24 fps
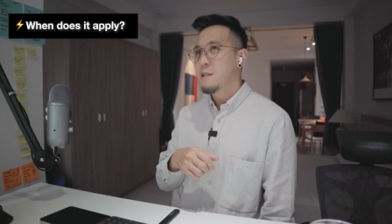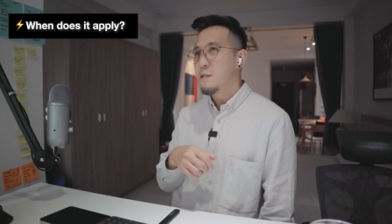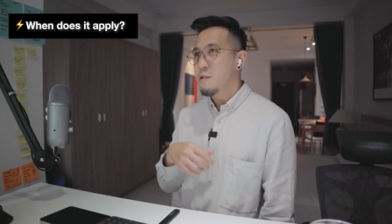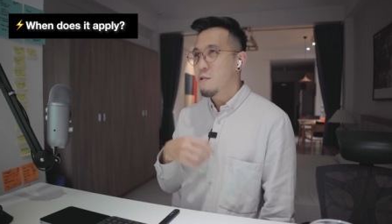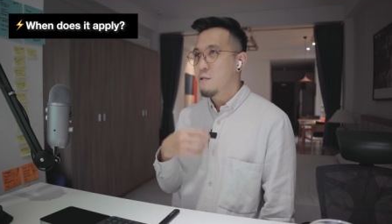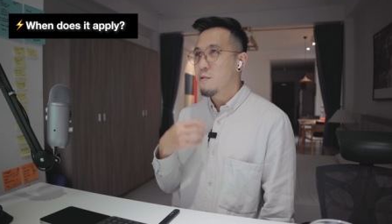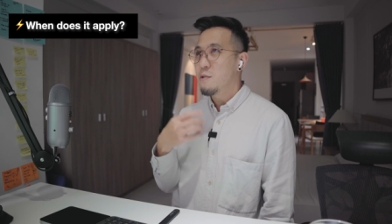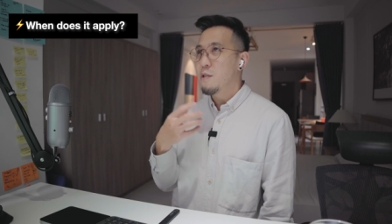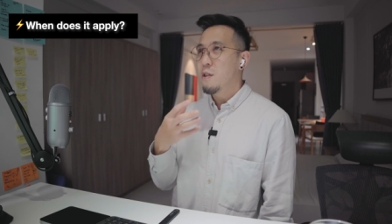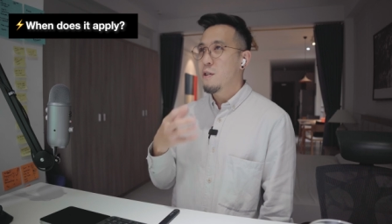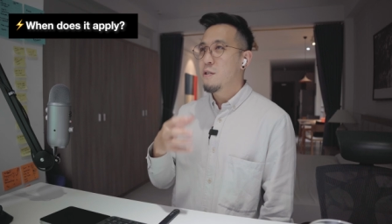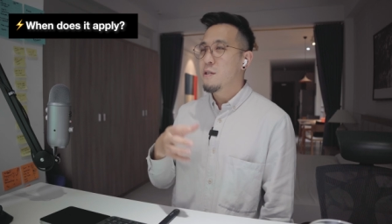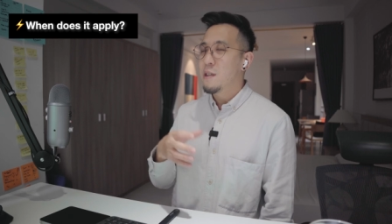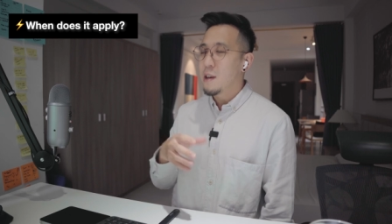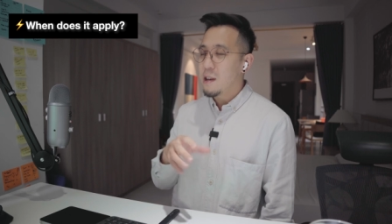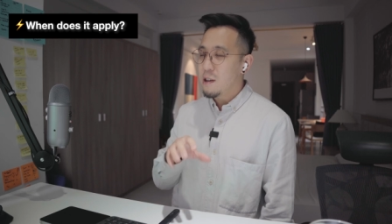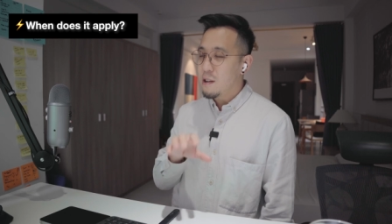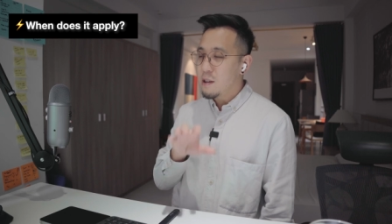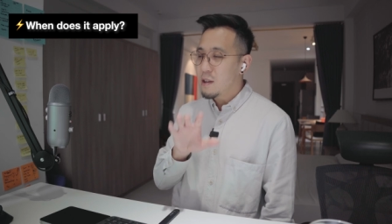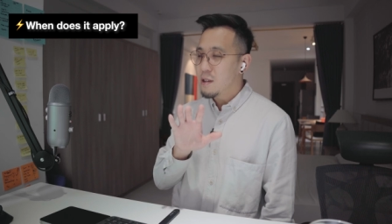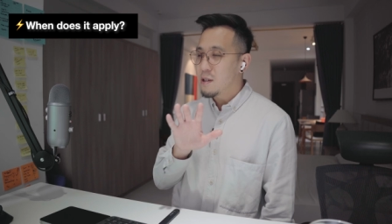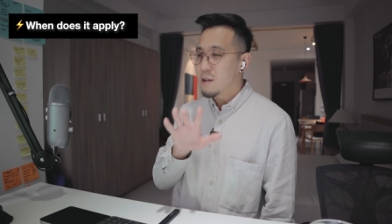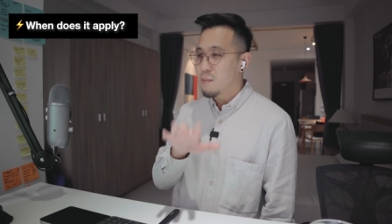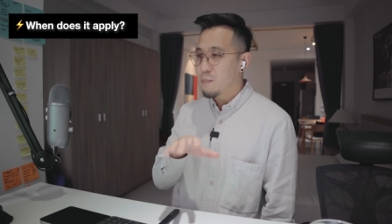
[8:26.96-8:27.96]
Do you know that
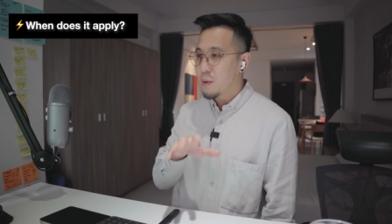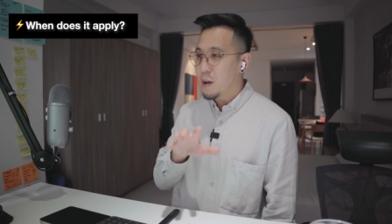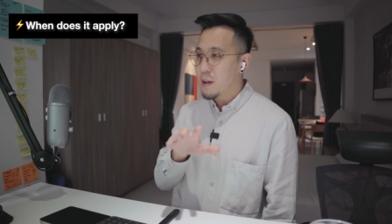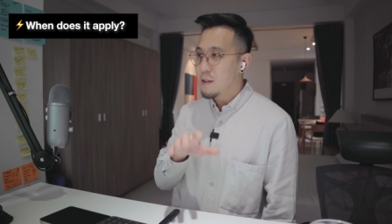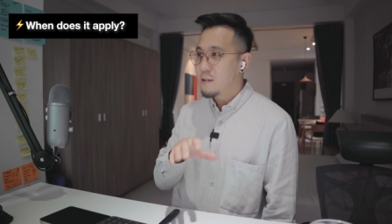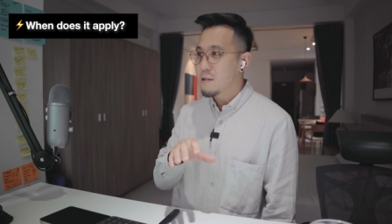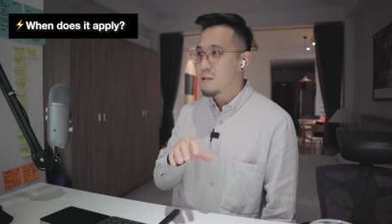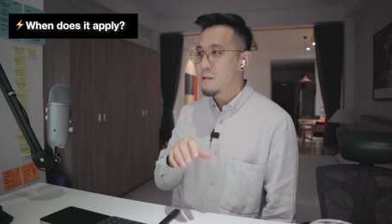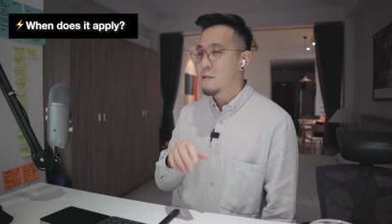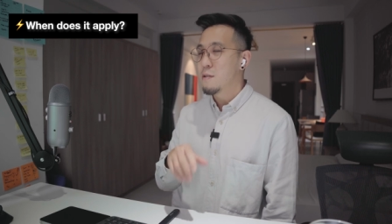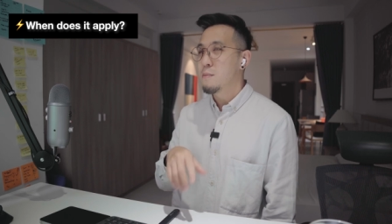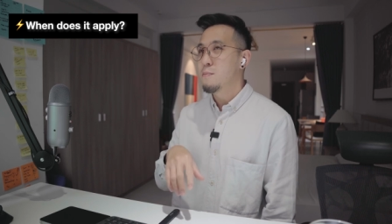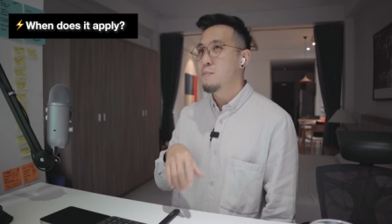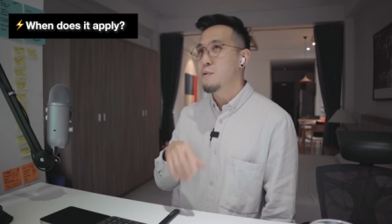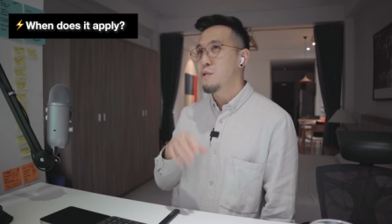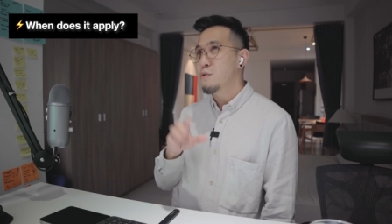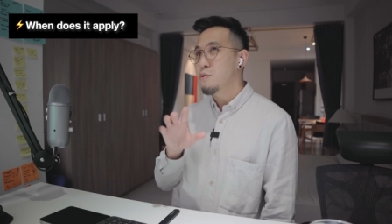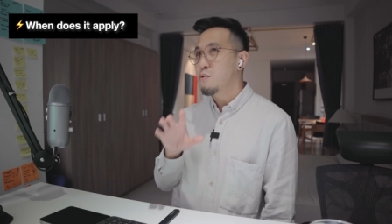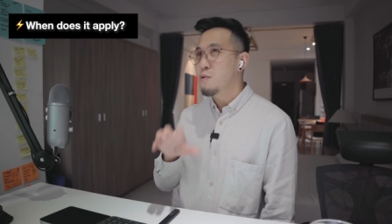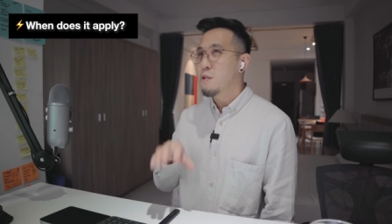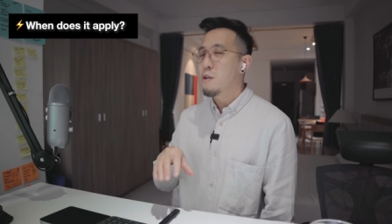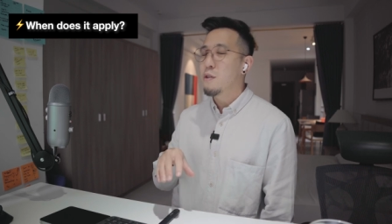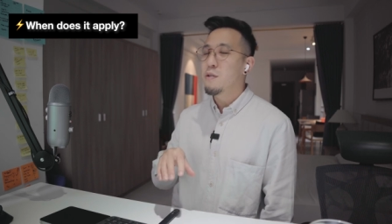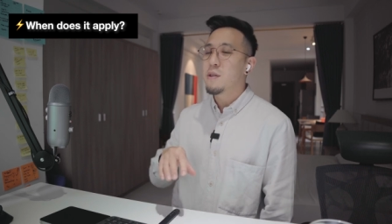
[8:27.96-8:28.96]
you need to brainstorm? Do
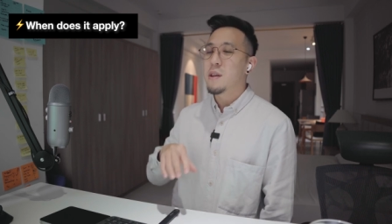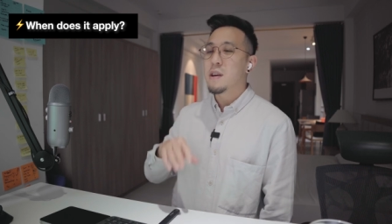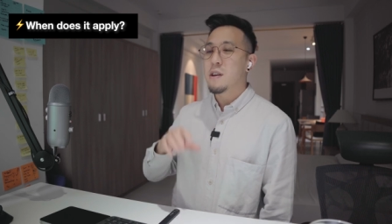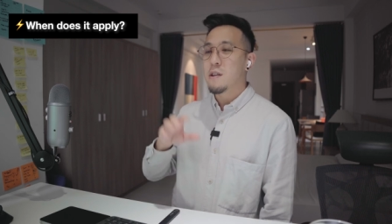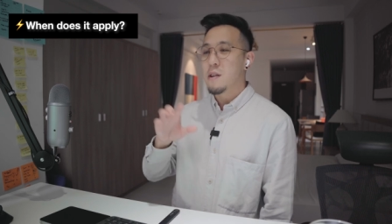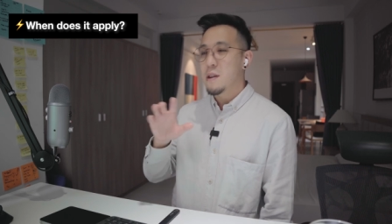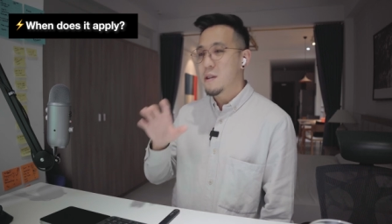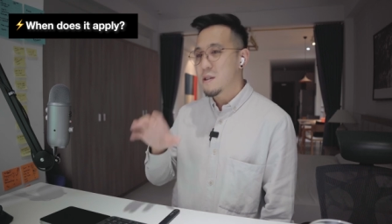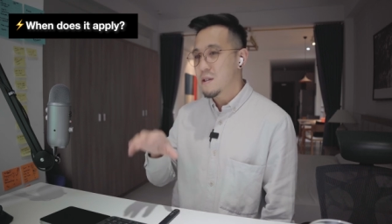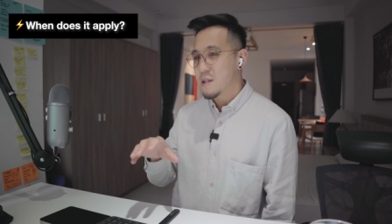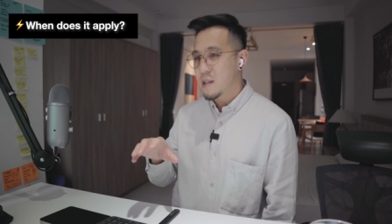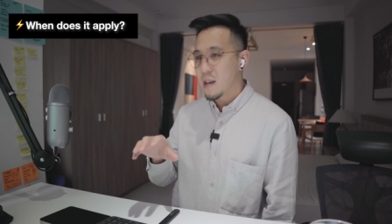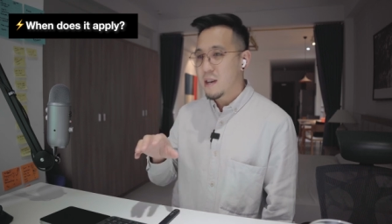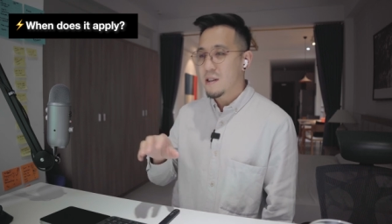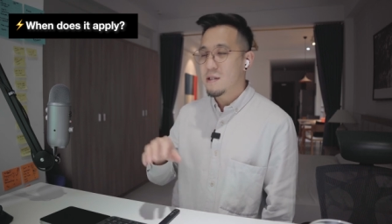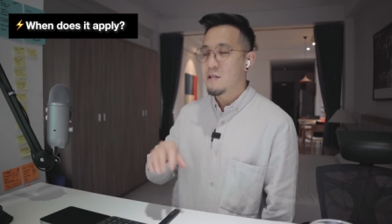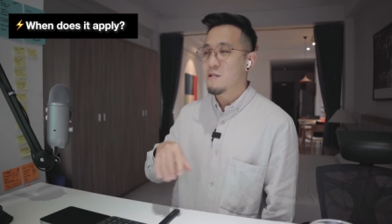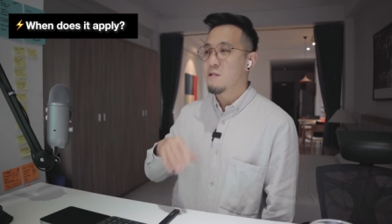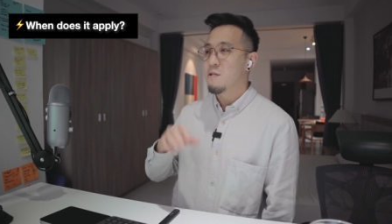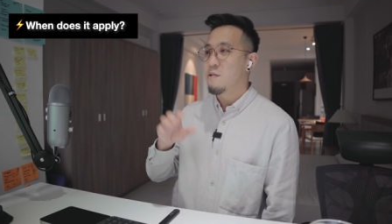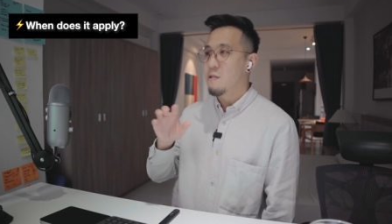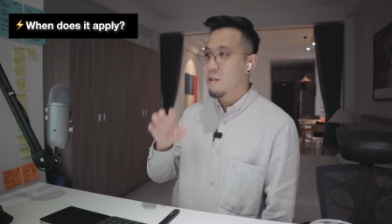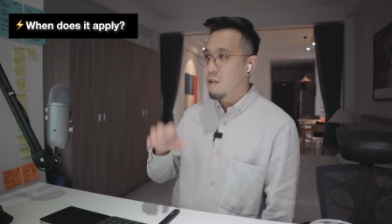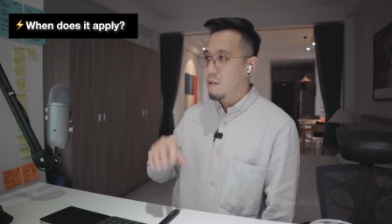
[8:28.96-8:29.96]
you know that you need to test?
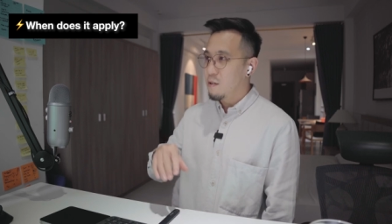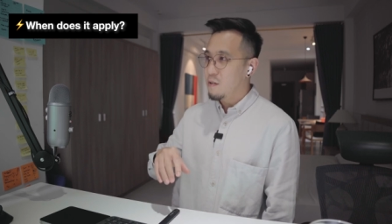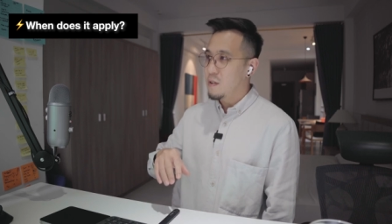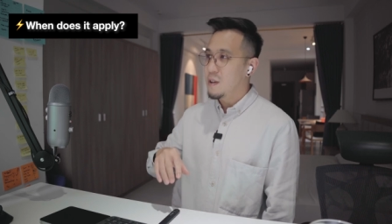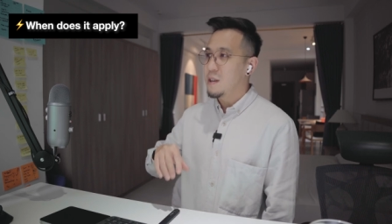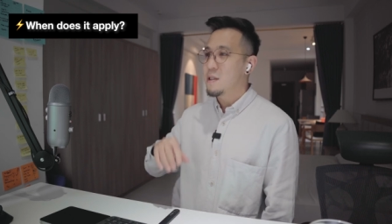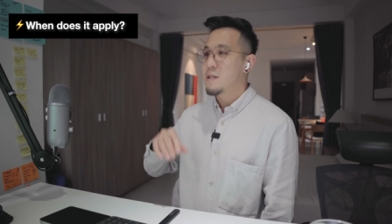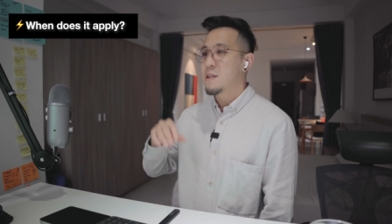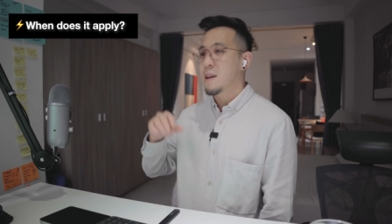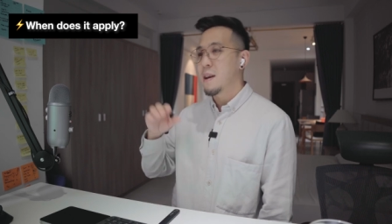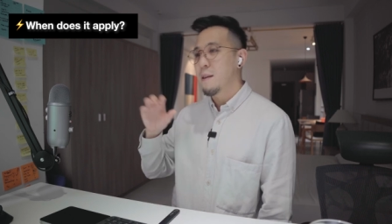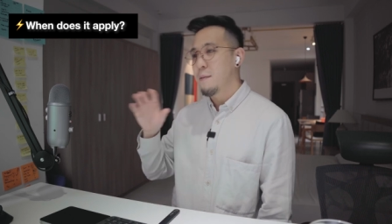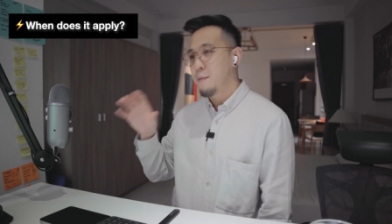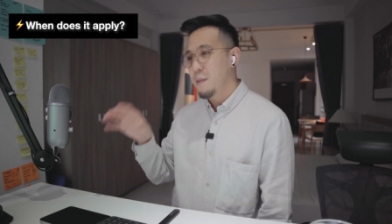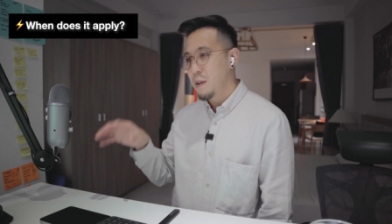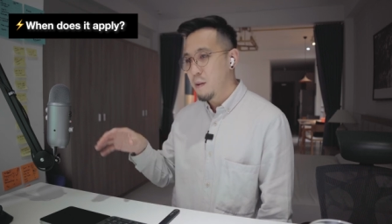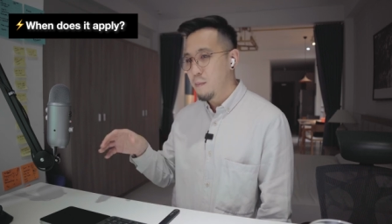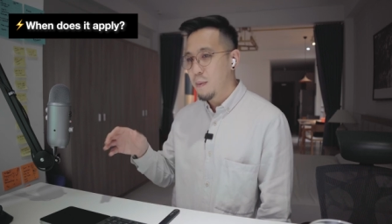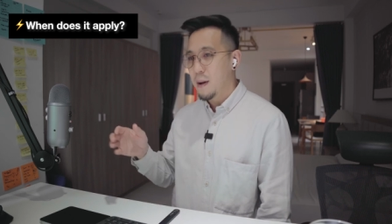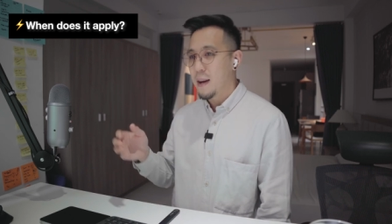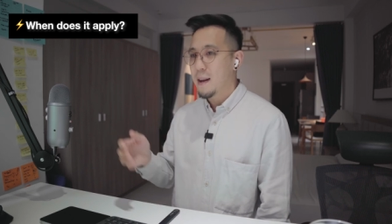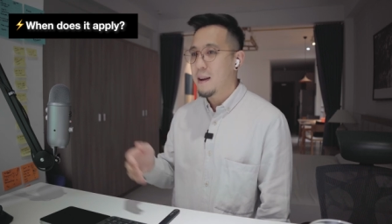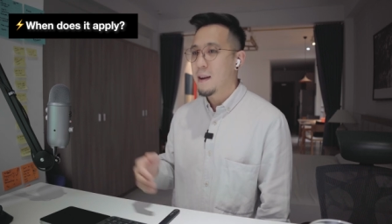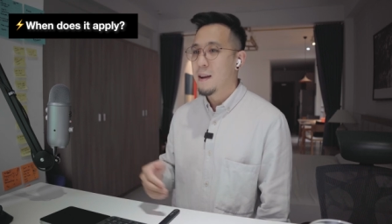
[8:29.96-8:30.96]
Do you know you need to get
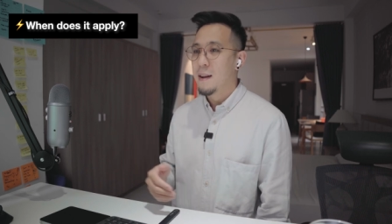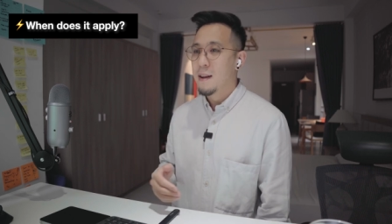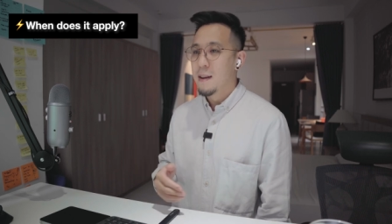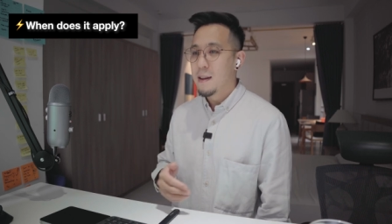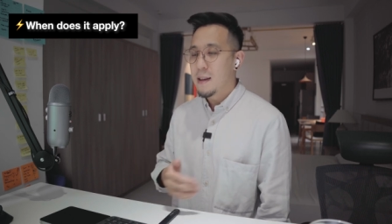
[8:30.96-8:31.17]
feedback?